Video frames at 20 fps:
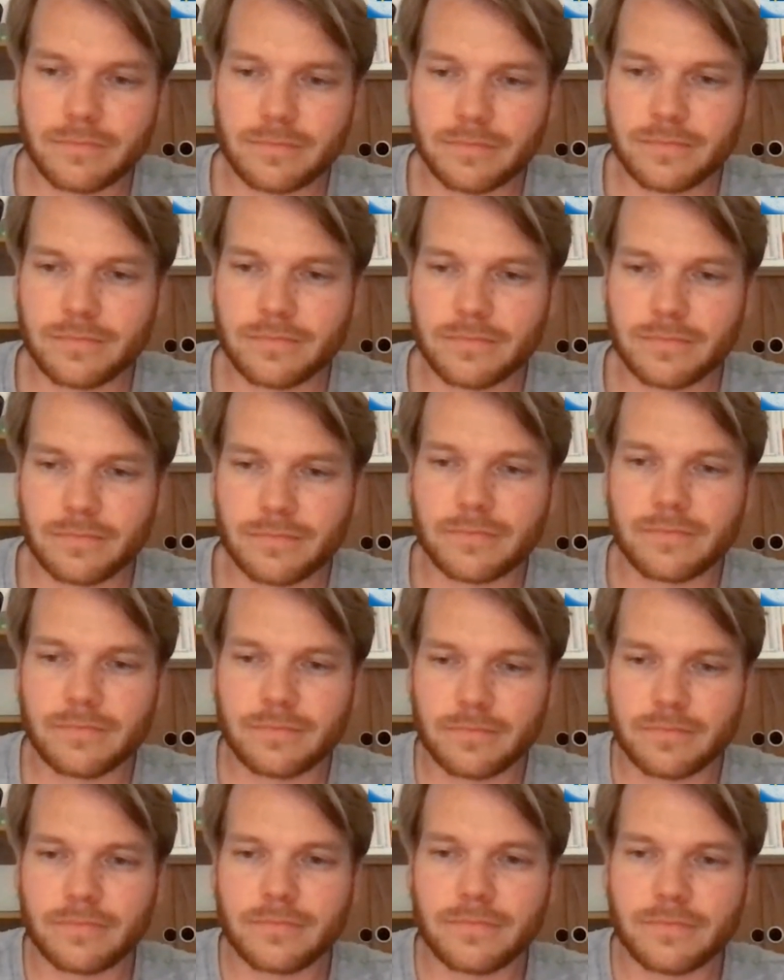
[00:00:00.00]

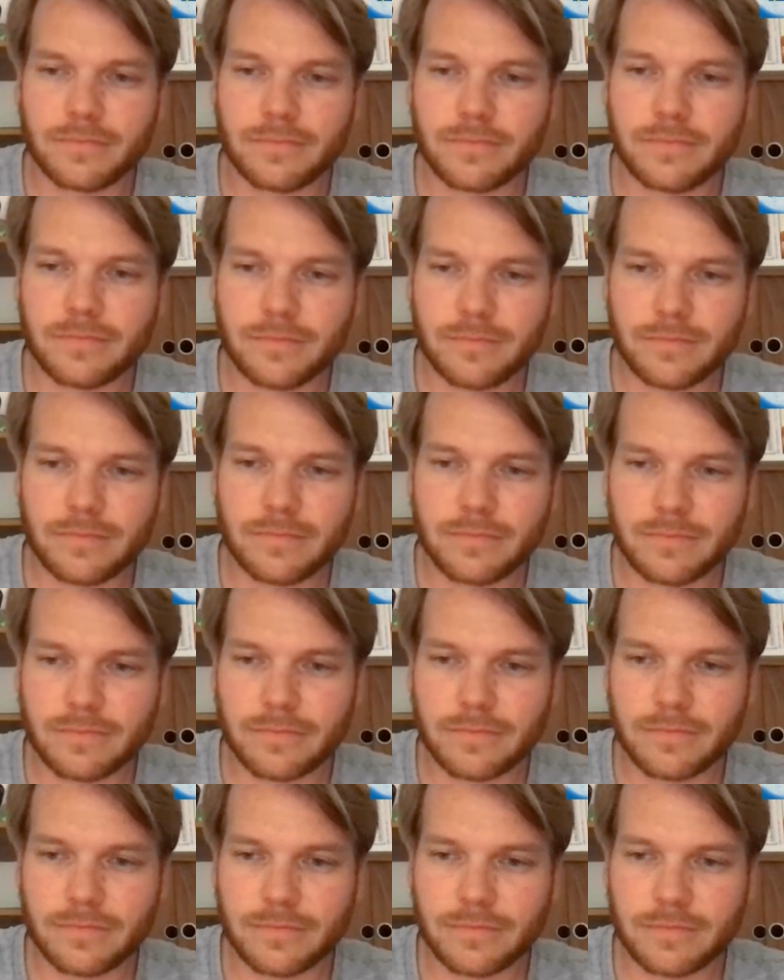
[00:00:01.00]

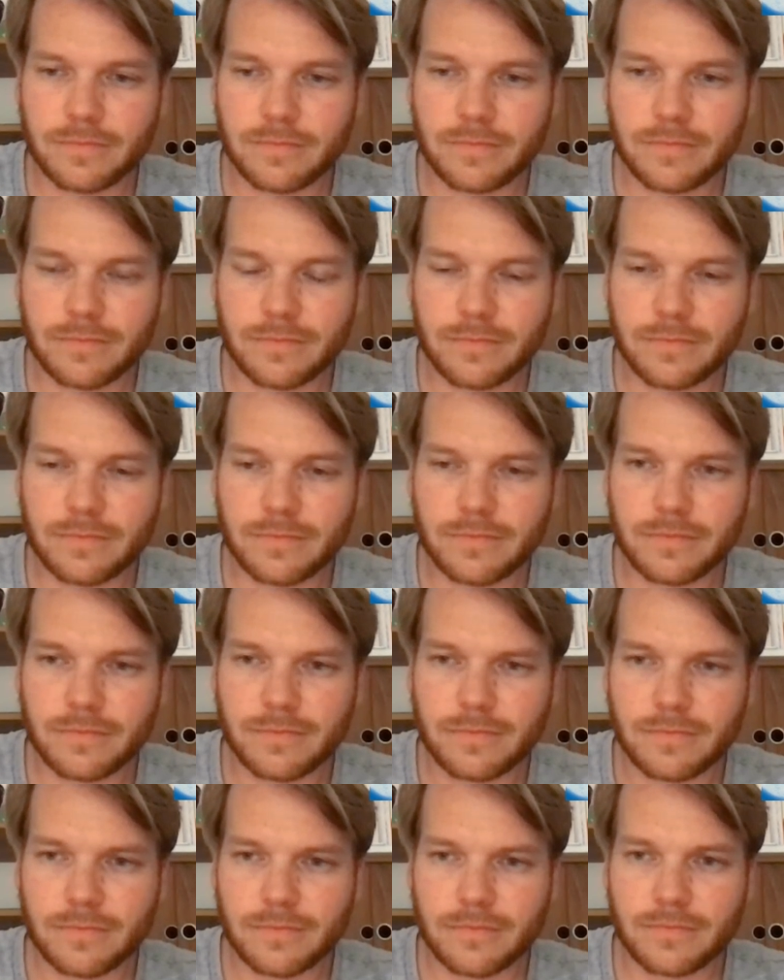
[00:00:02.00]

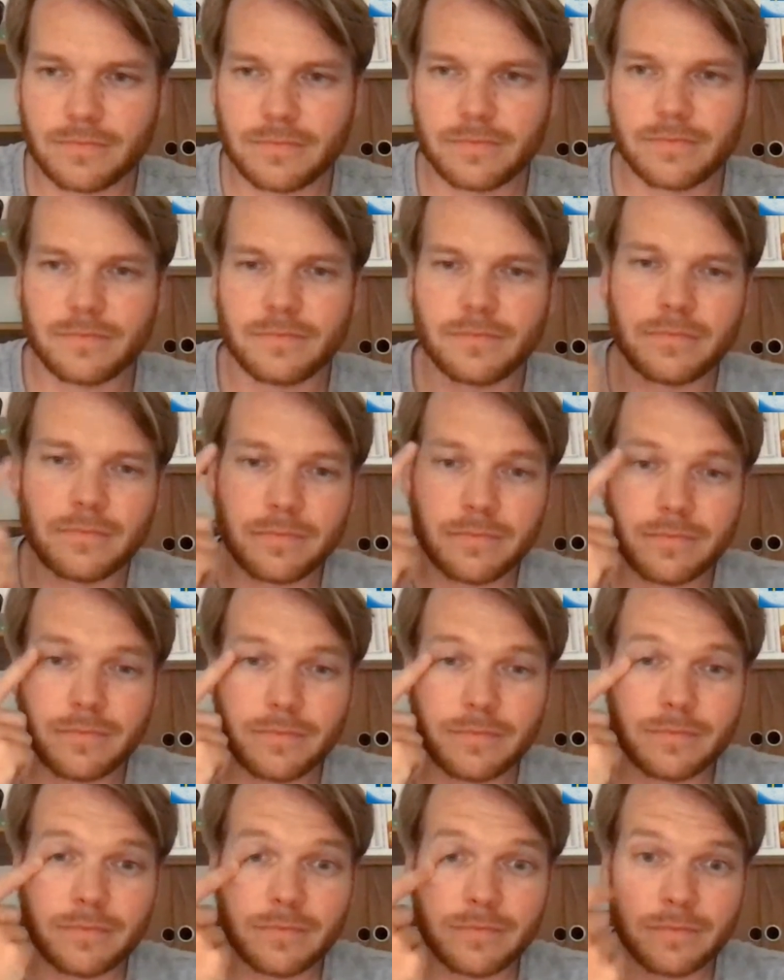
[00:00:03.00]

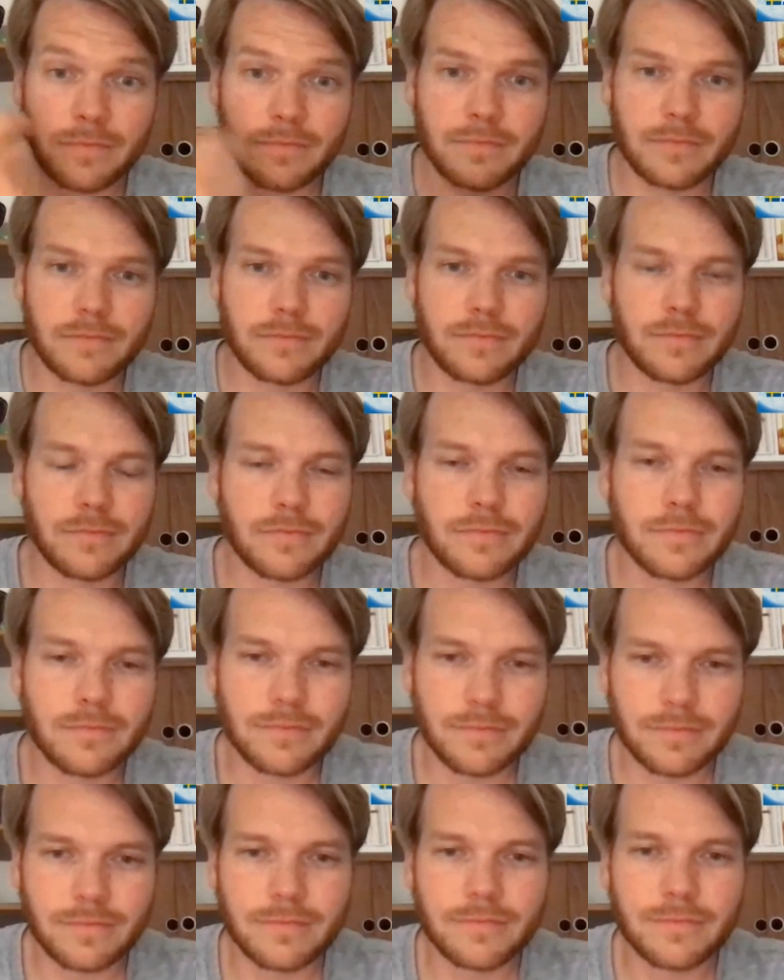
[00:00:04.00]

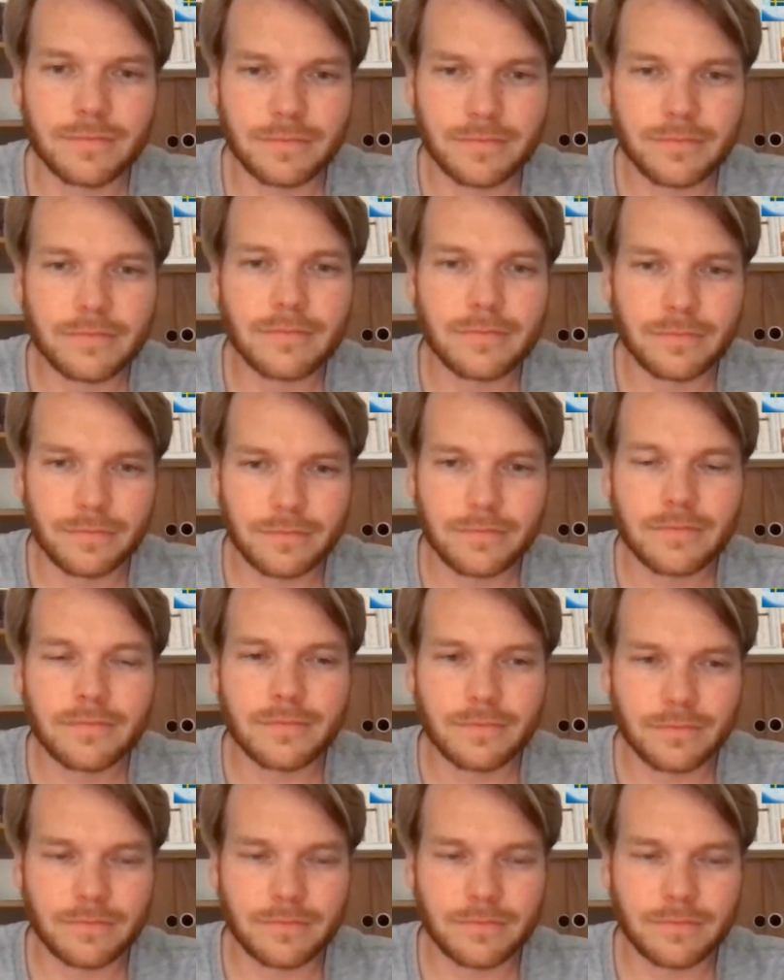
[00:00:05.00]
This person isn't speaking.